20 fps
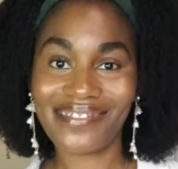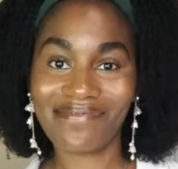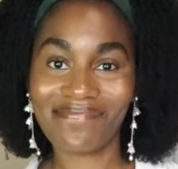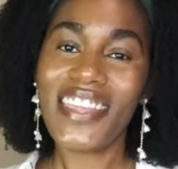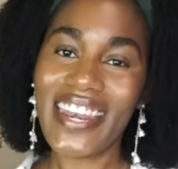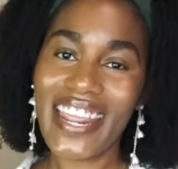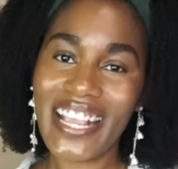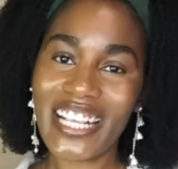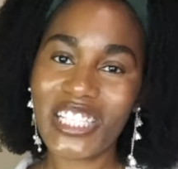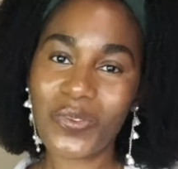The
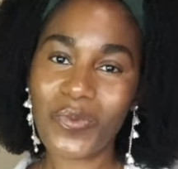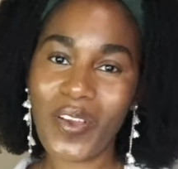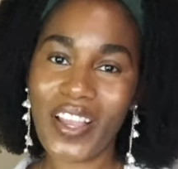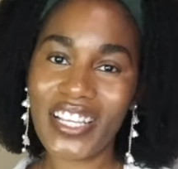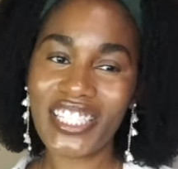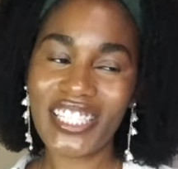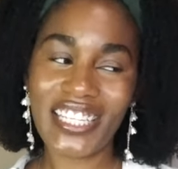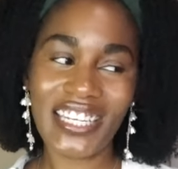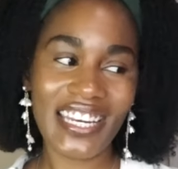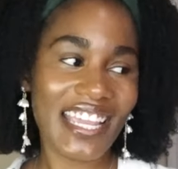next
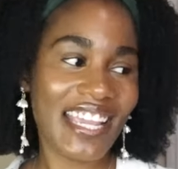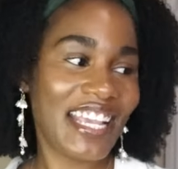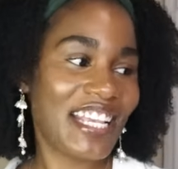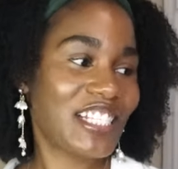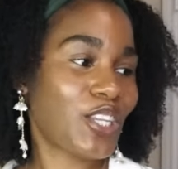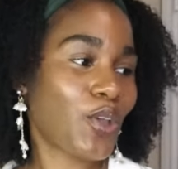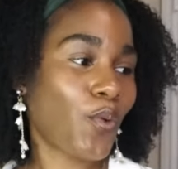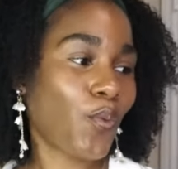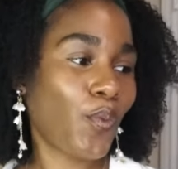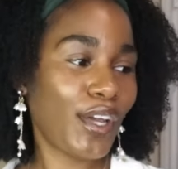question
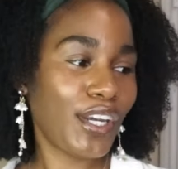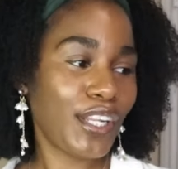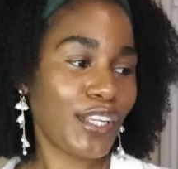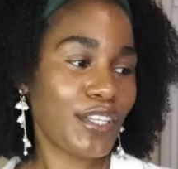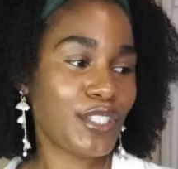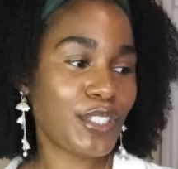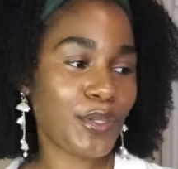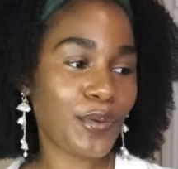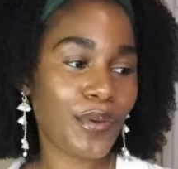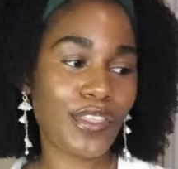is, what do
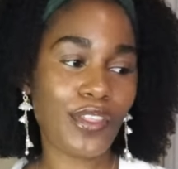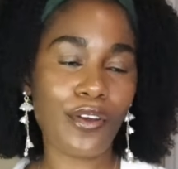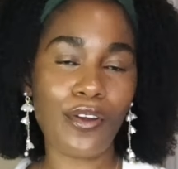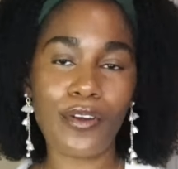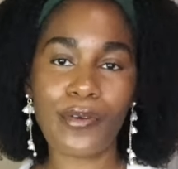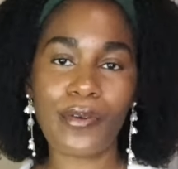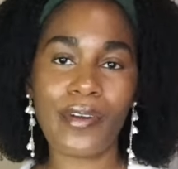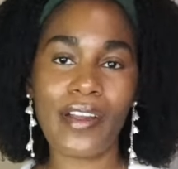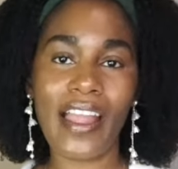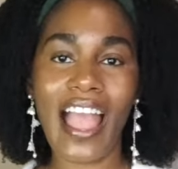you do with
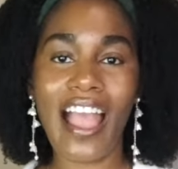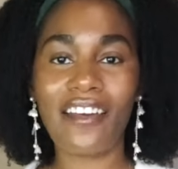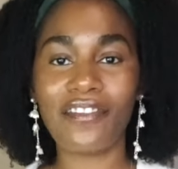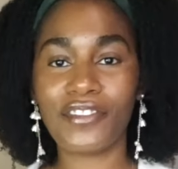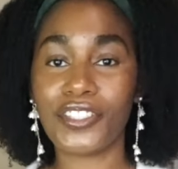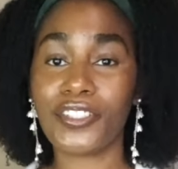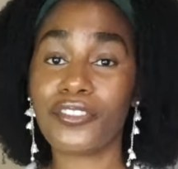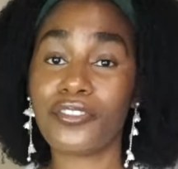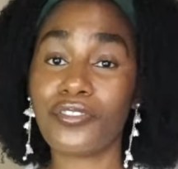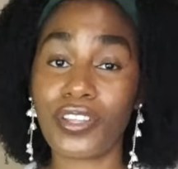okra
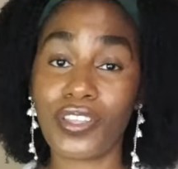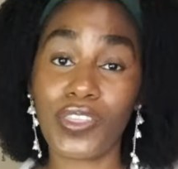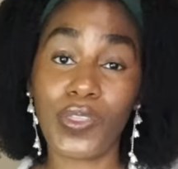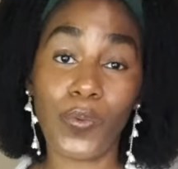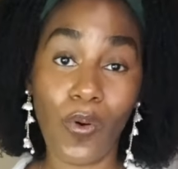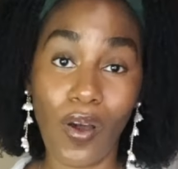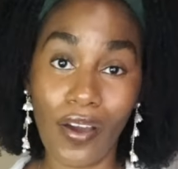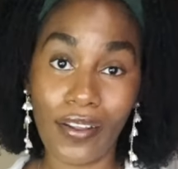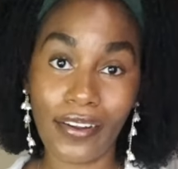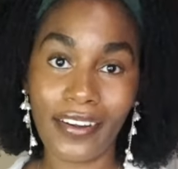after you drink the
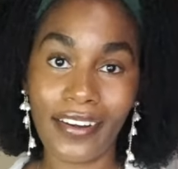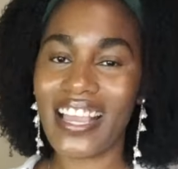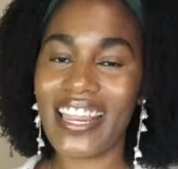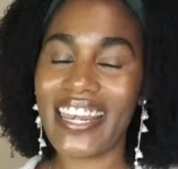water?